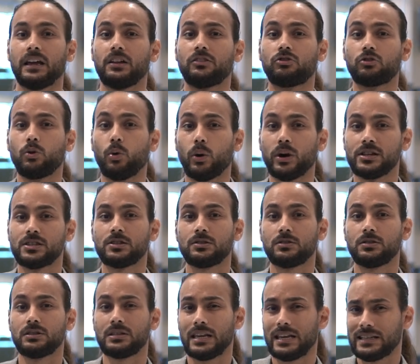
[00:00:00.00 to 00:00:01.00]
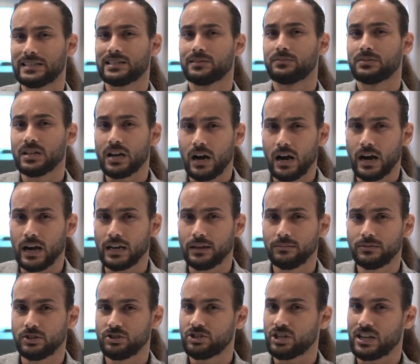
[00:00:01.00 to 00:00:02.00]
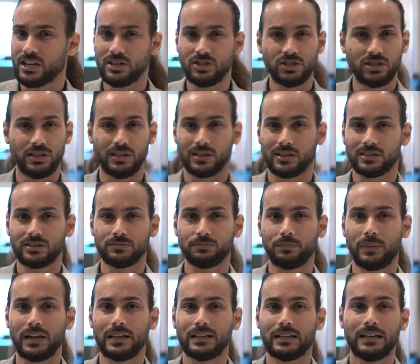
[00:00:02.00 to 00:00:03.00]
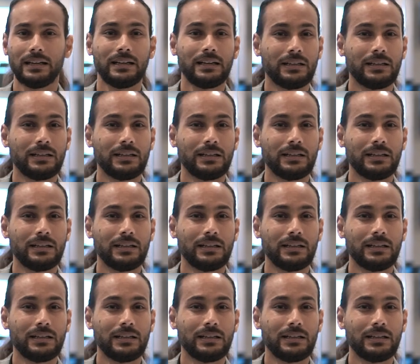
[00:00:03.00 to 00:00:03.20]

It's going to take some time to change gears, but